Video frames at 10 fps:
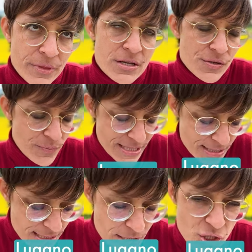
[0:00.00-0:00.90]
the
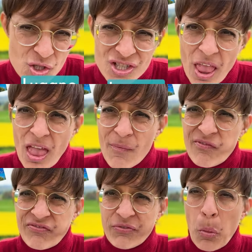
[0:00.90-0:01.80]
Swiss,
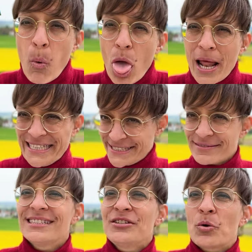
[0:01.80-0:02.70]
blah, blah,
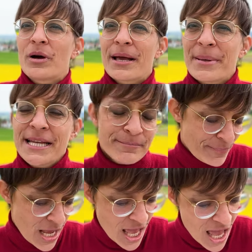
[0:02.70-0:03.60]
you know what I mean.
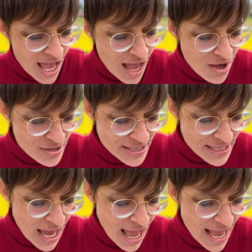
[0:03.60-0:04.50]

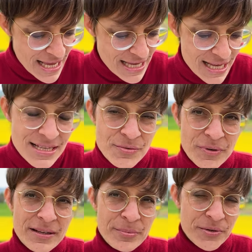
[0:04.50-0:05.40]
Okay, it's
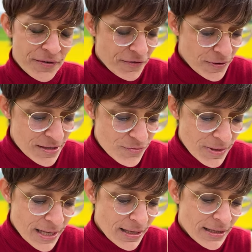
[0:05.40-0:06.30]
really beautiful as
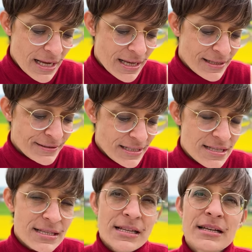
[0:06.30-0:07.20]
well, and
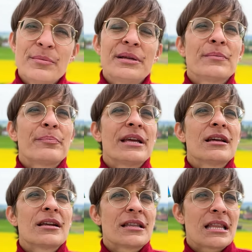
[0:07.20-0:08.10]
it's a little bit
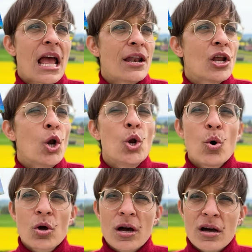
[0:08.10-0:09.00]
bigger than
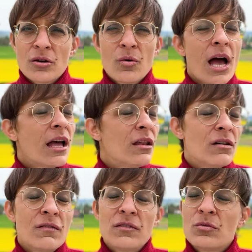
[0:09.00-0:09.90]
Locarno. I
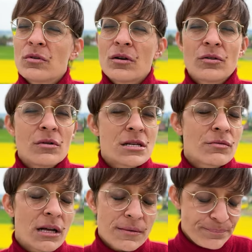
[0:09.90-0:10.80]
love Locarno as
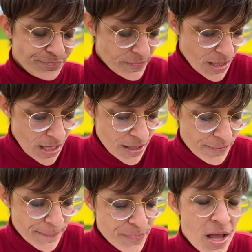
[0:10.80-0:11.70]
well.
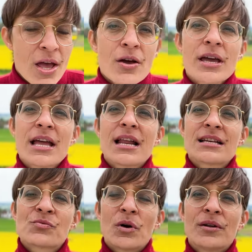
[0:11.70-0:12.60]
Anyway, okay,
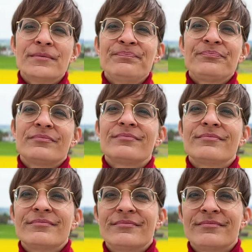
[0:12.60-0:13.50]
next one.
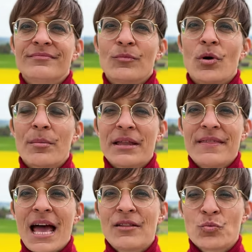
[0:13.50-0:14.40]
What about
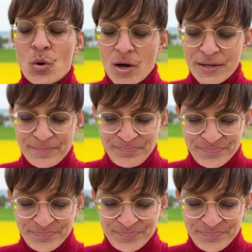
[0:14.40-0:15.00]
that one?